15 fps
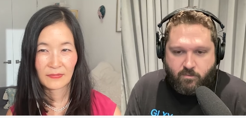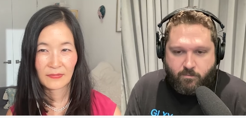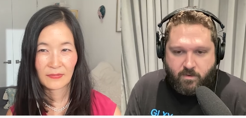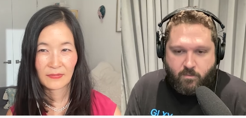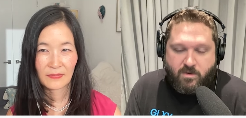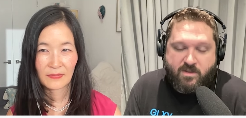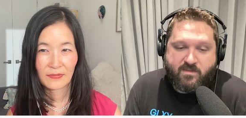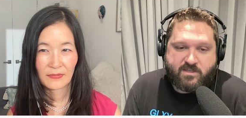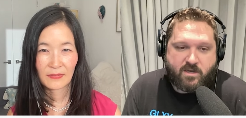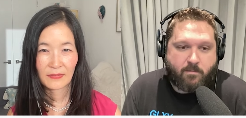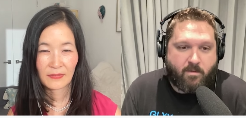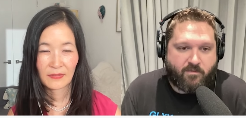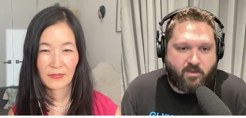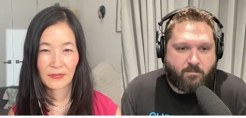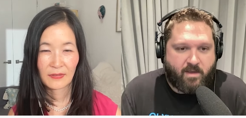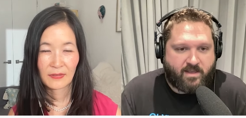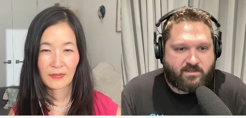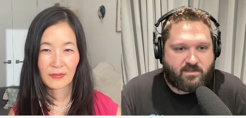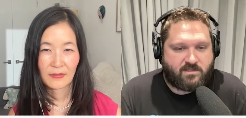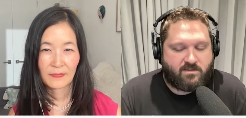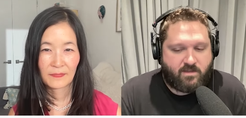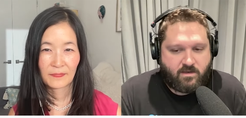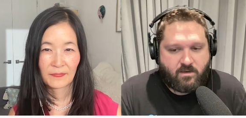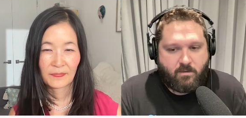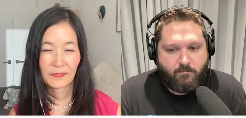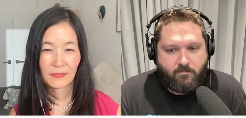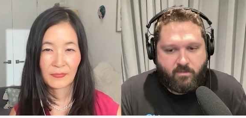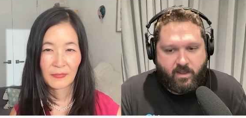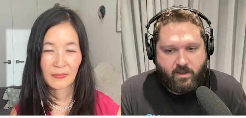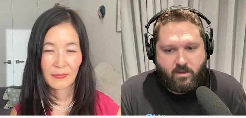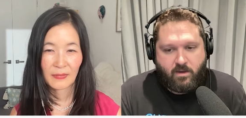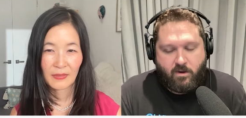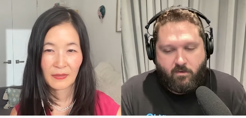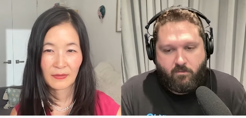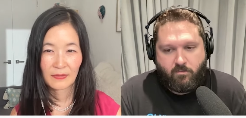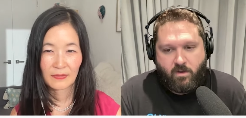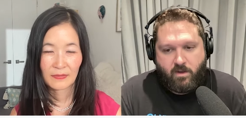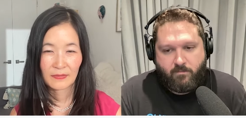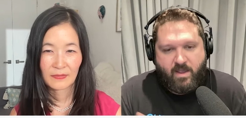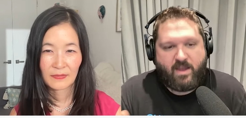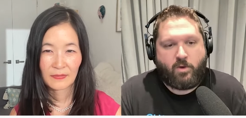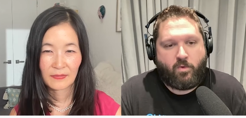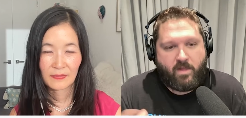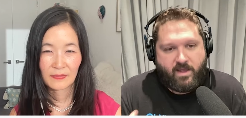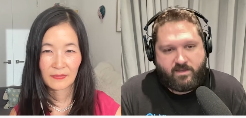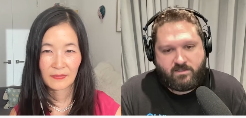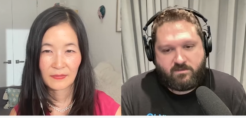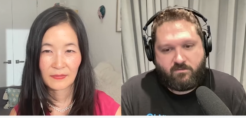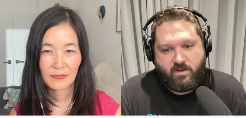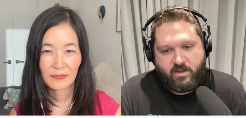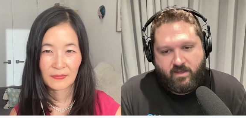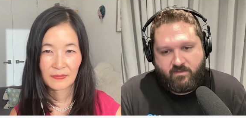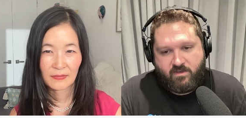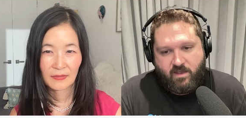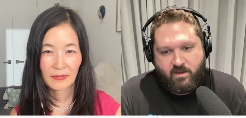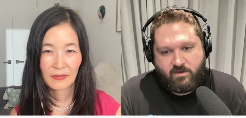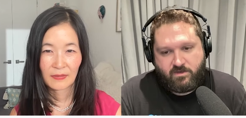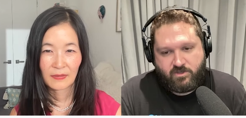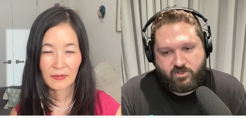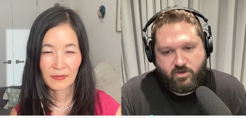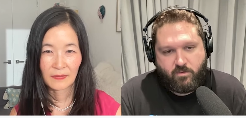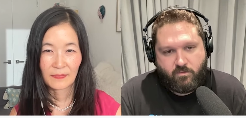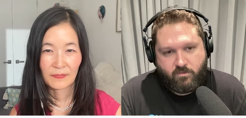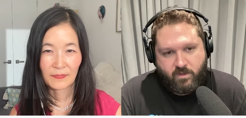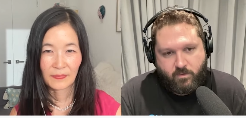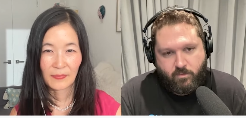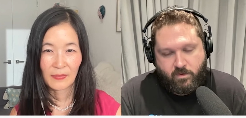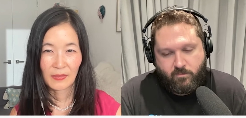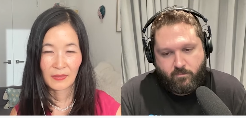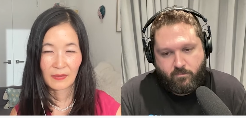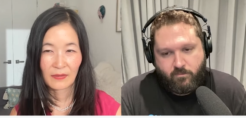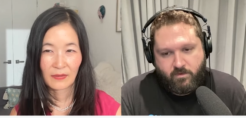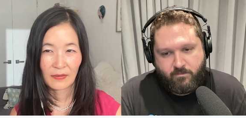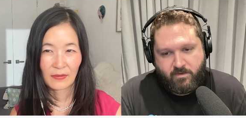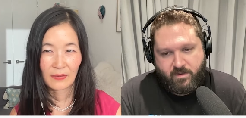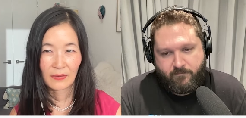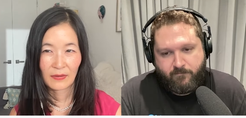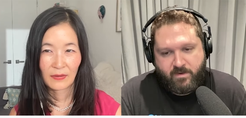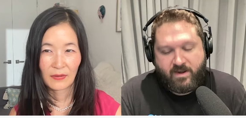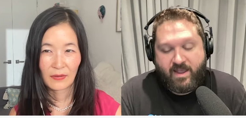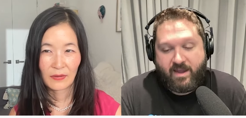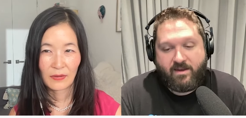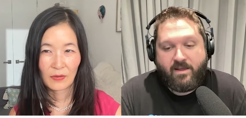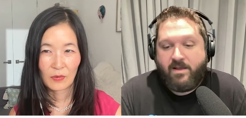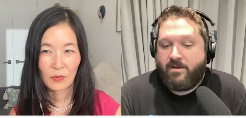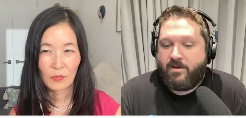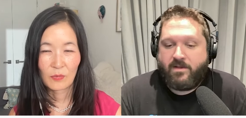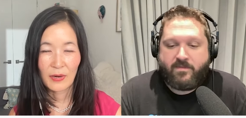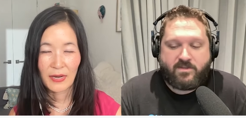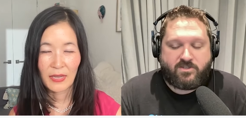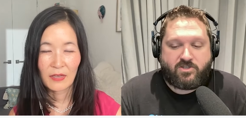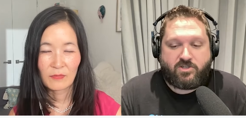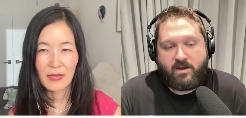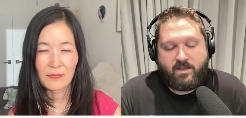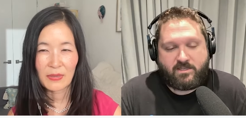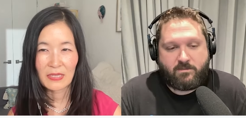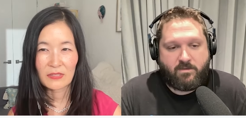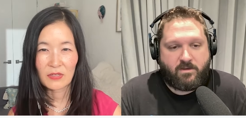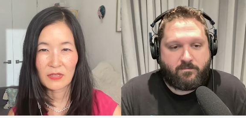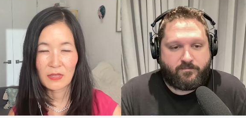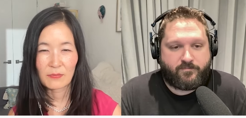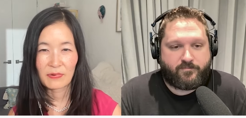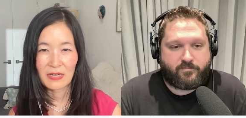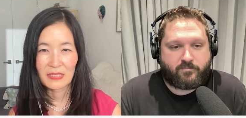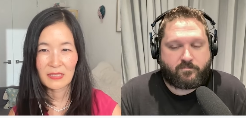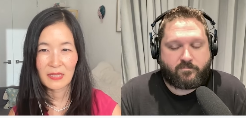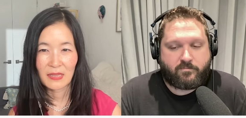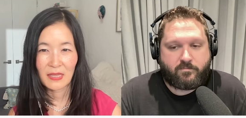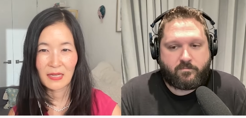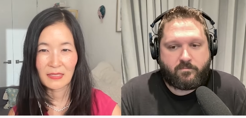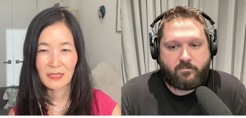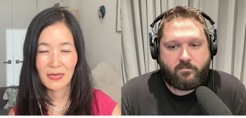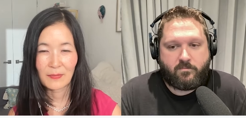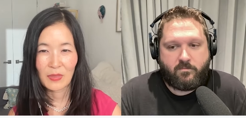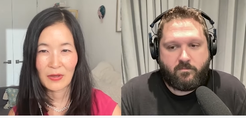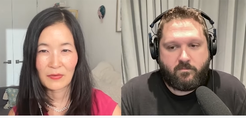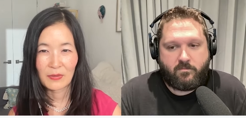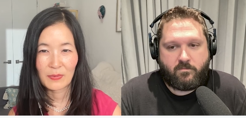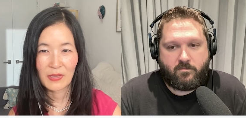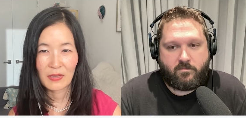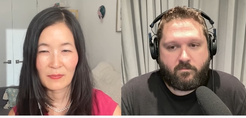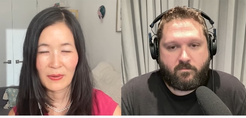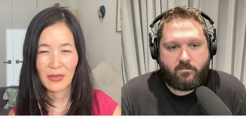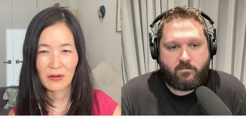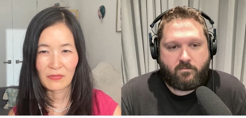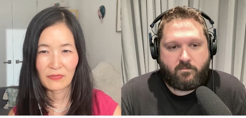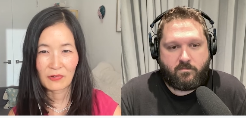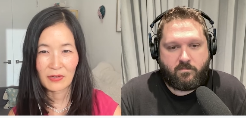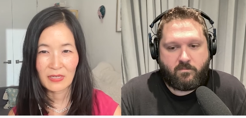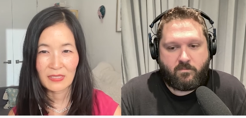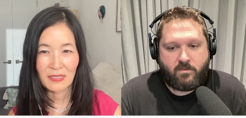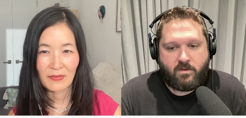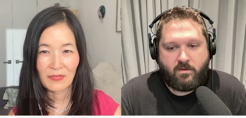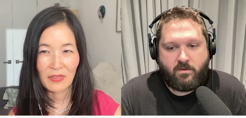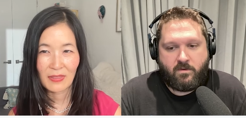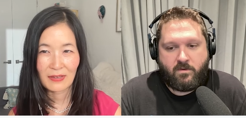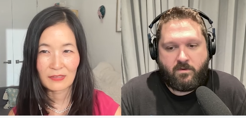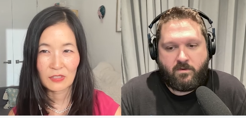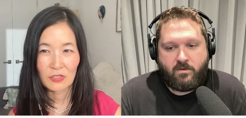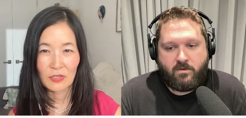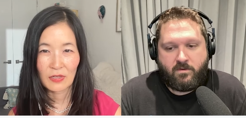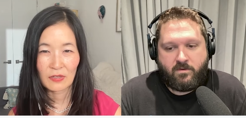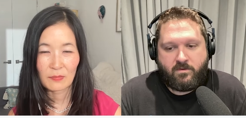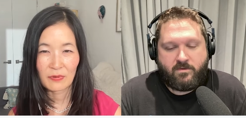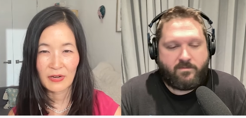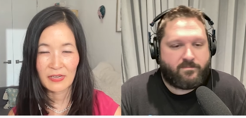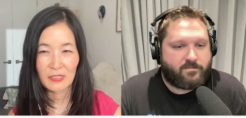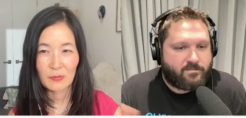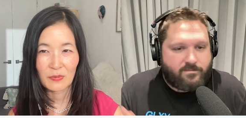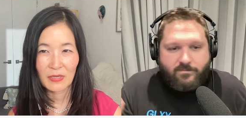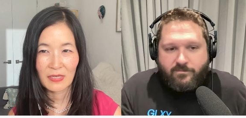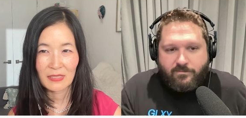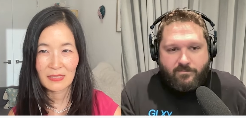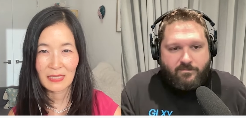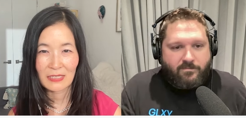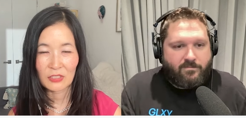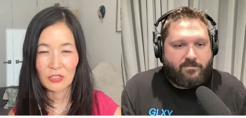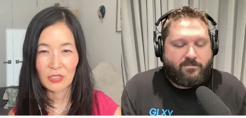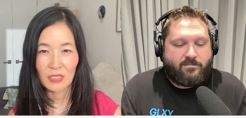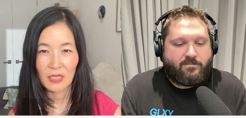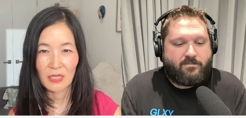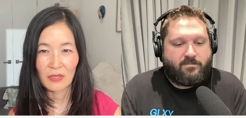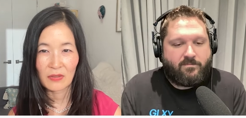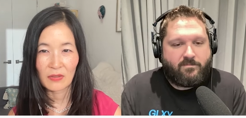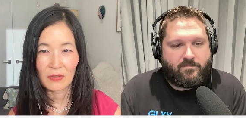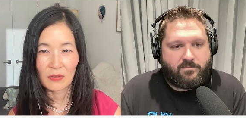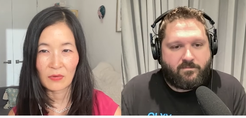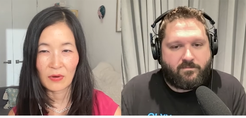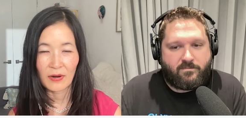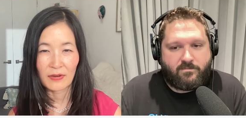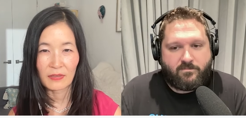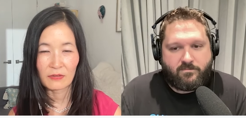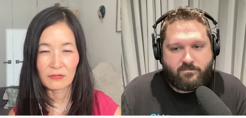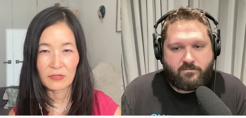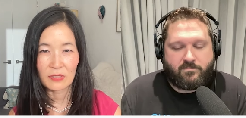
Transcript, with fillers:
Speaker 1: would be. And we did this on a monthly basis and then com- like you know um, annualize right at the end to show like what it would be. But again,
Speaker 2: right. And based on the price at that time, that would be about a $47,000 price. But essentially, are you,